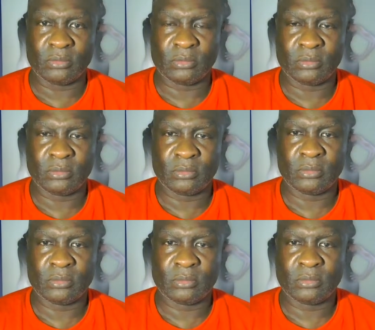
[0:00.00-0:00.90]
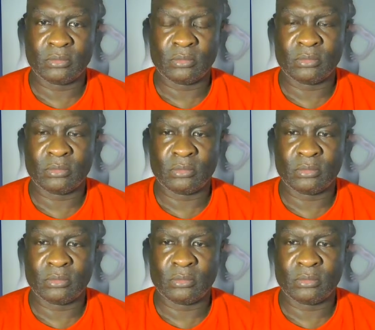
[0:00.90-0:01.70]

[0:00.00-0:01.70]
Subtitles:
No one is speaking in this clip.